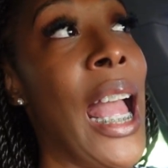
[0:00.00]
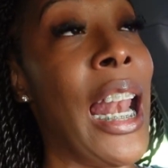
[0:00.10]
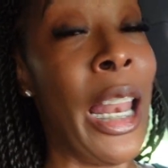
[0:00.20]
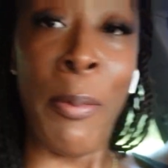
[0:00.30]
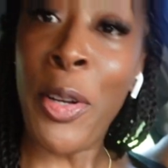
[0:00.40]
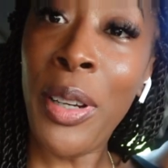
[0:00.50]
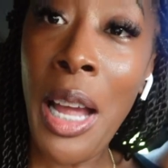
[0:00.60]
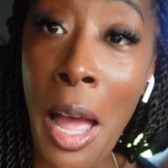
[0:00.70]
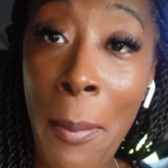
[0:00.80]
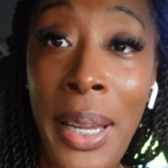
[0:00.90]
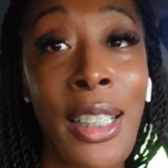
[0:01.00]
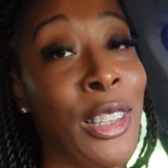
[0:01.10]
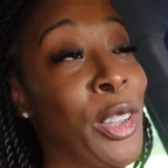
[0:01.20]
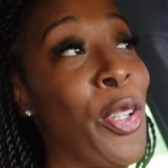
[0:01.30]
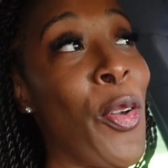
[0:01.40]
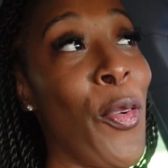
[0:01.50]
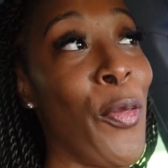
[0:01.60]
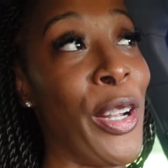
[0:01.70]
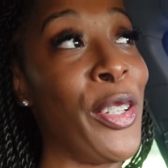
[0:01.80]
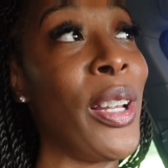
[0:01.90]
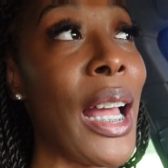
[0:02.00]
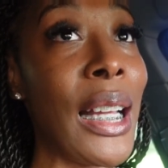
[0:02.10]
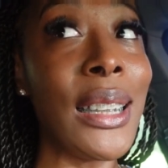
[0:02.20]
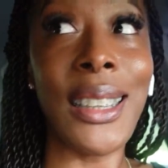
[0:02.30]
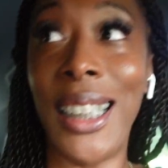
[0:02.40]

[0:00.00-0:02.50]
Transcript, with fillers: Let me in the comments what do you guys